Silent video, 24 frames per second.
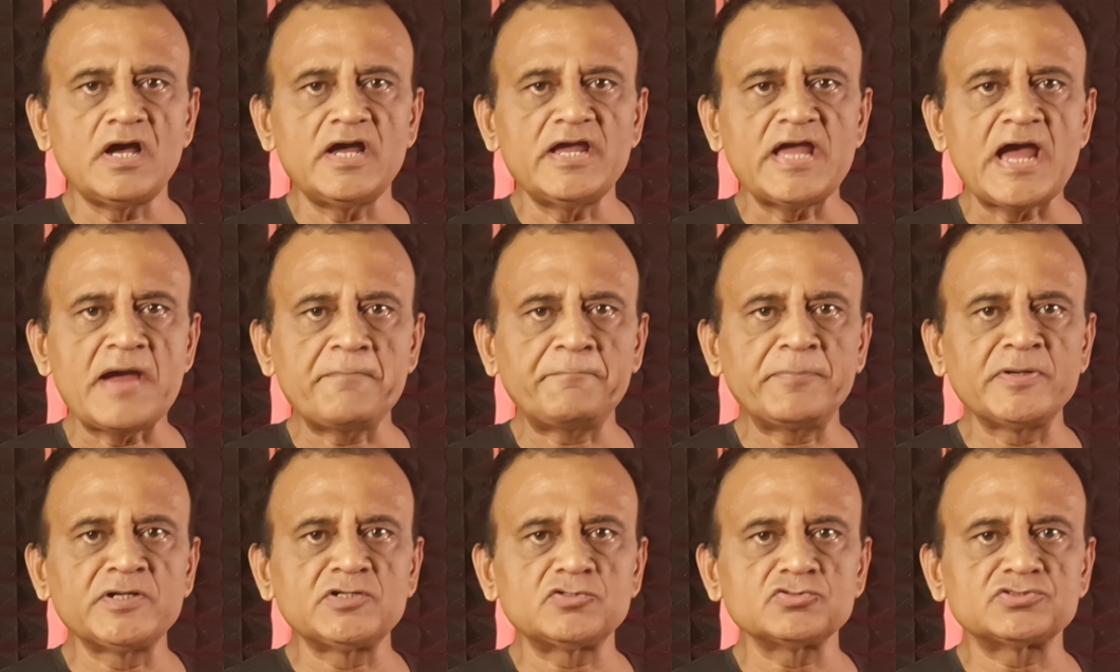I
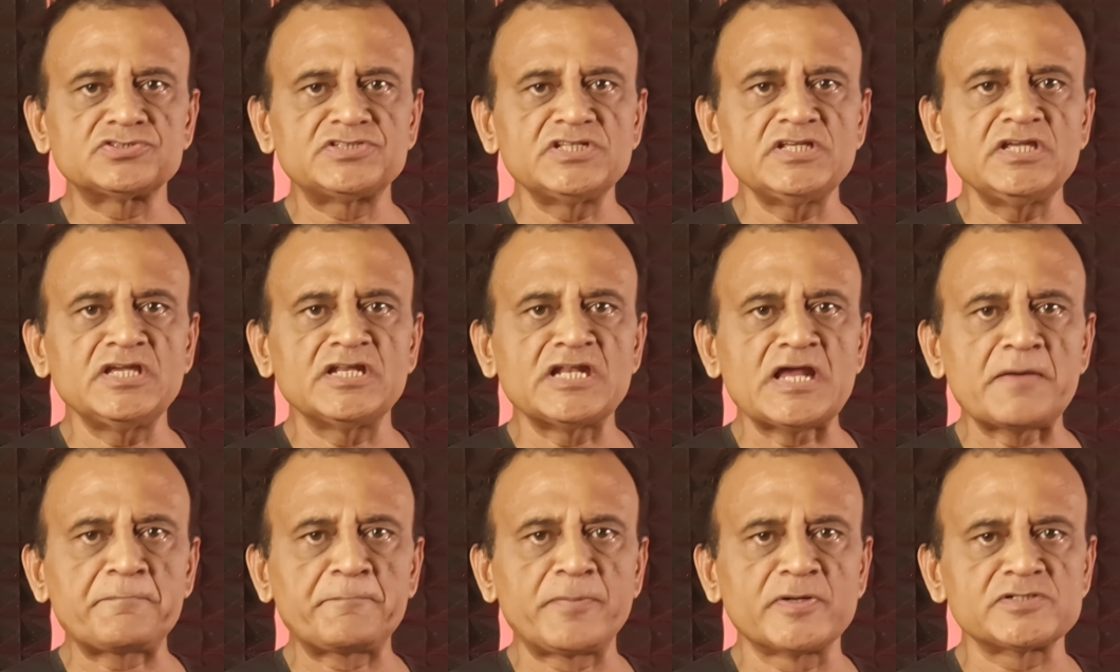happened to see an
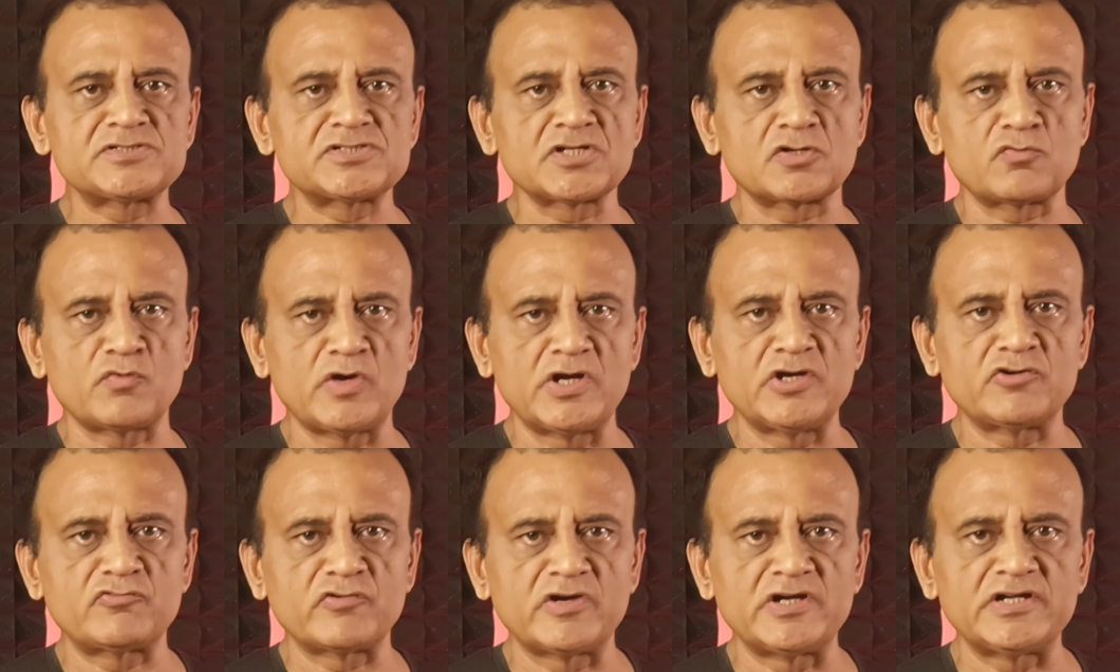Aputure
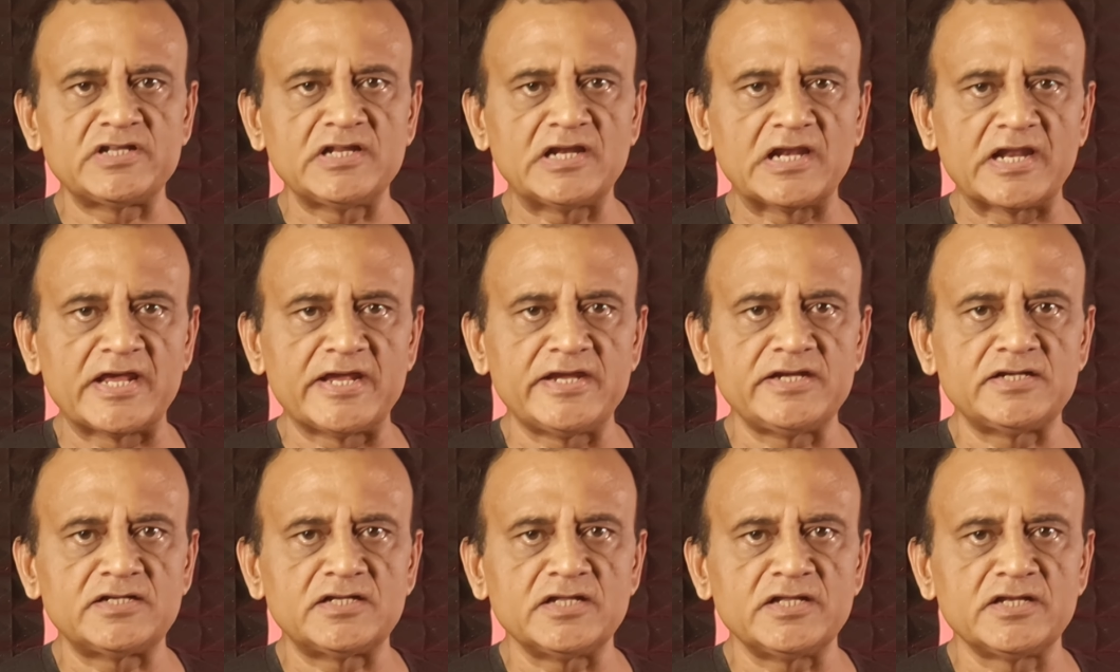120
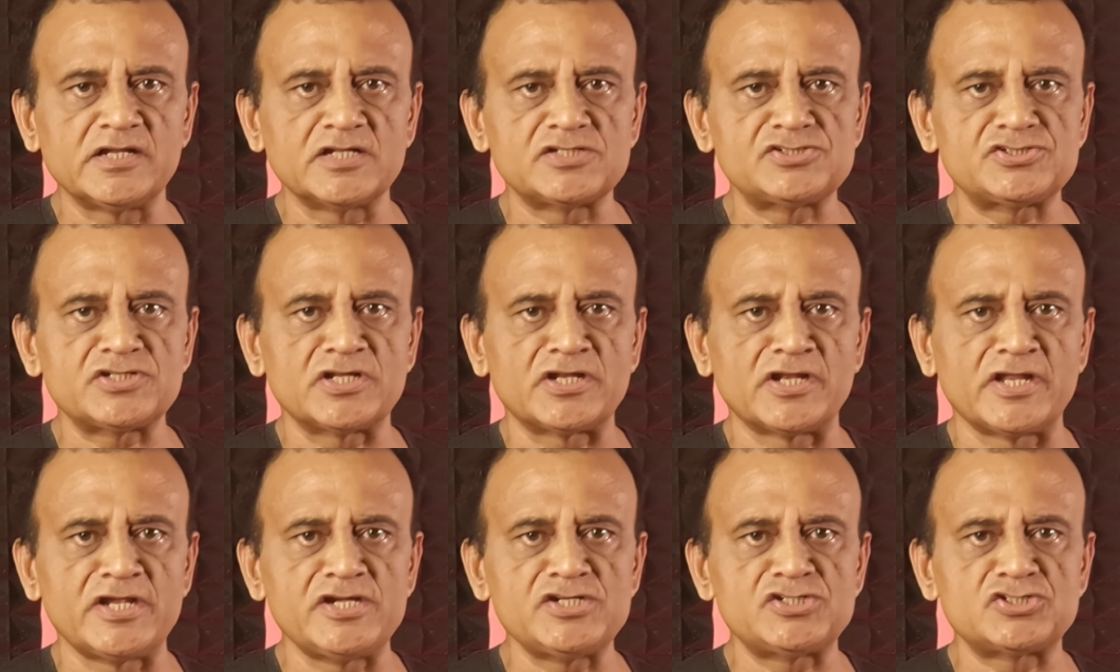light in a
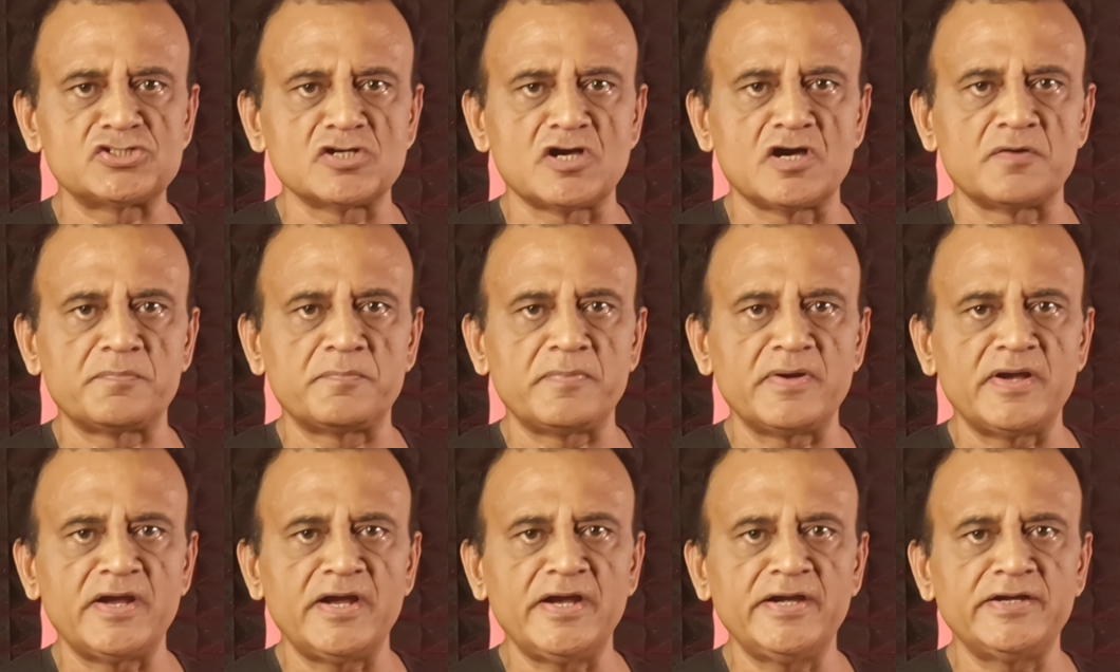Chennai shop
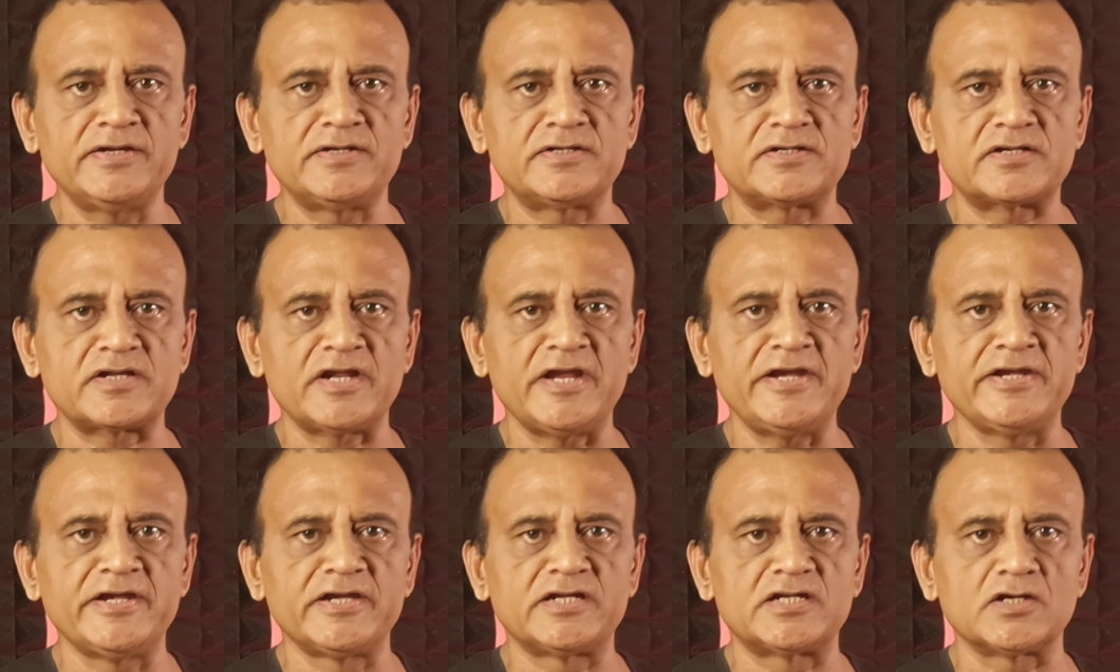and
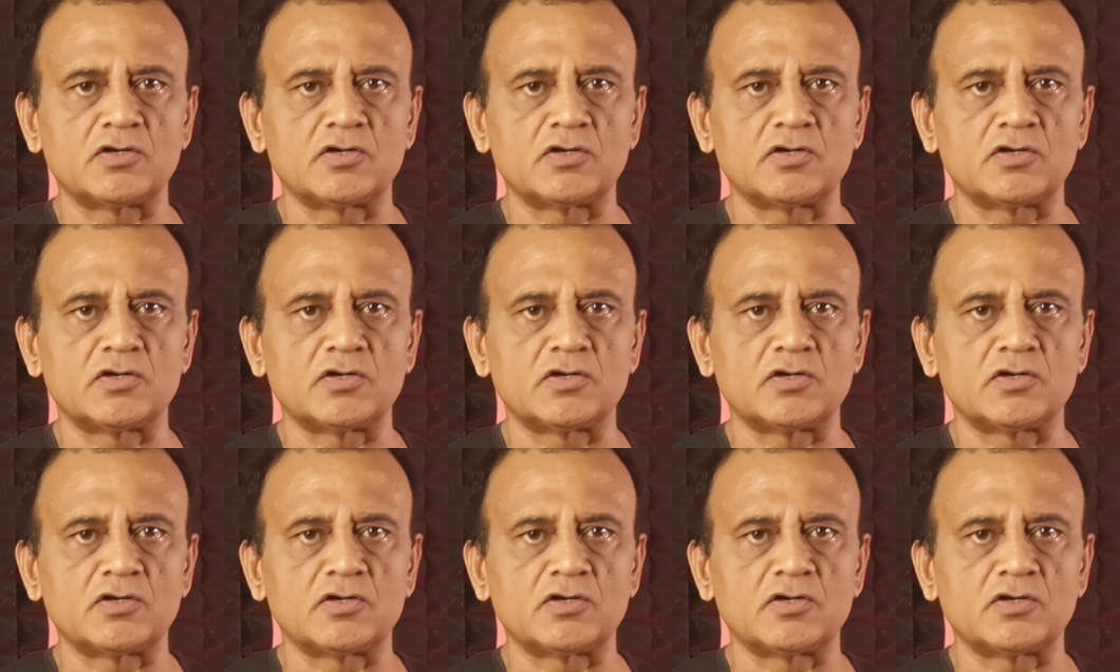tried it